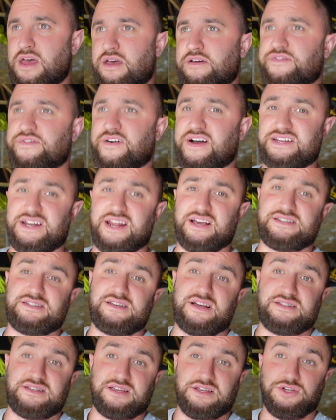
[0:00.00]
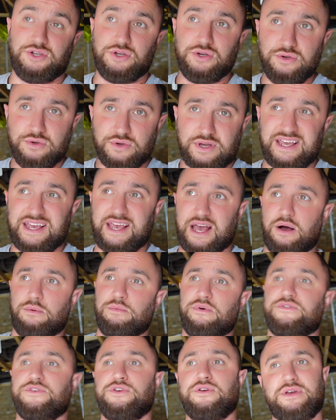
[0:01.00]
find an exercise that you can get on
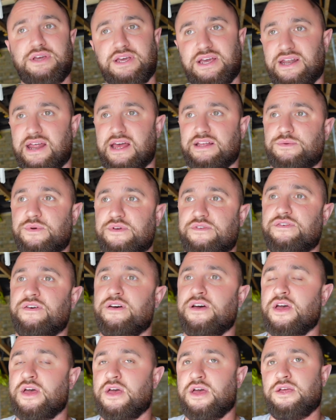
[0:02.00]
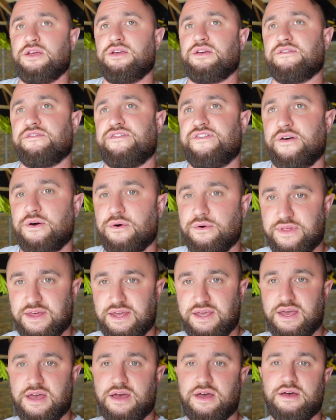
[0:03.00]
with, you can connect with, you can feel
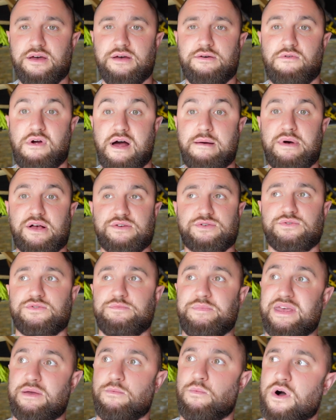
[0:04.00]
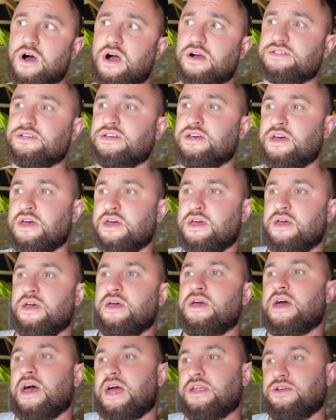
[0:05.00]
the right muscles being worked,
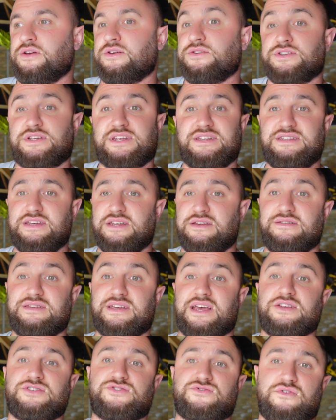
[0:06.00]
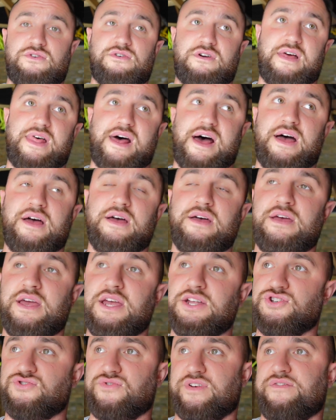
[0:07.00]
and you can just continue to get stronger at that,
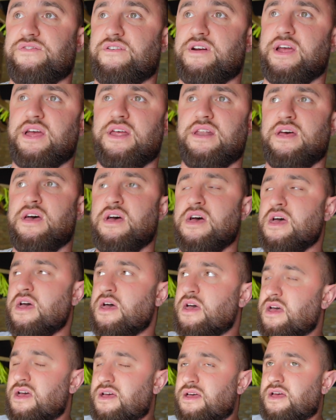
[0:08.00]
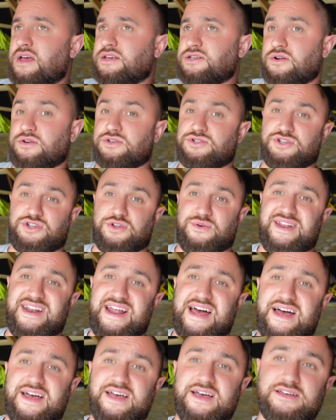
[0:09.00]
injury free. And as long as you're doing
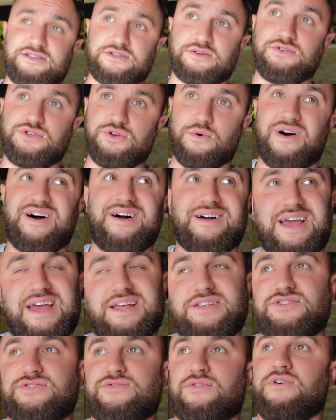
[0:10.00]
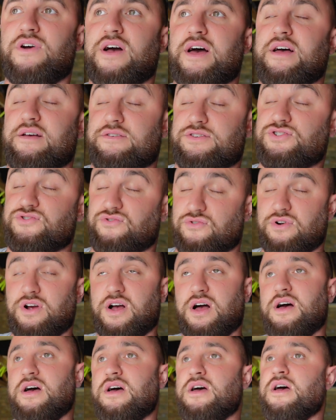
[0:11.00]
that, as long as you are getting stronger
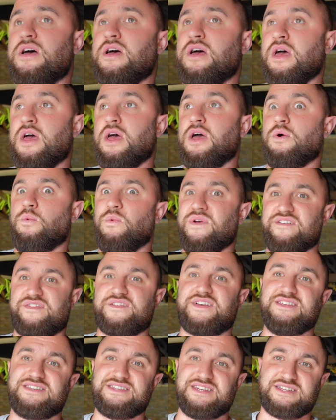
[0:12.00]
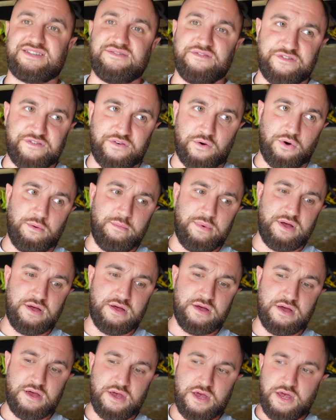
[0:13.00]
with consistent form,
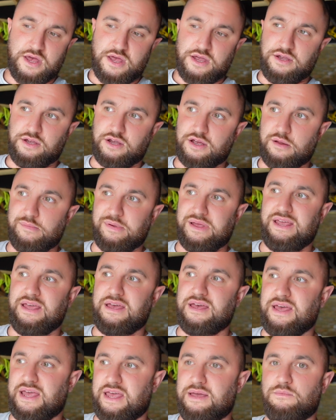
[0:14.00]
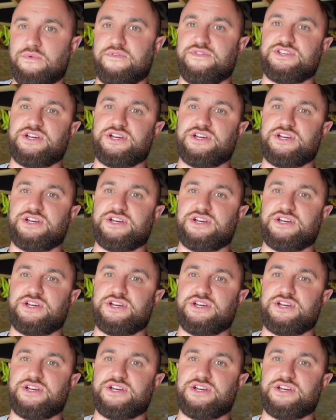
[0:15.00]
you're going to be in with a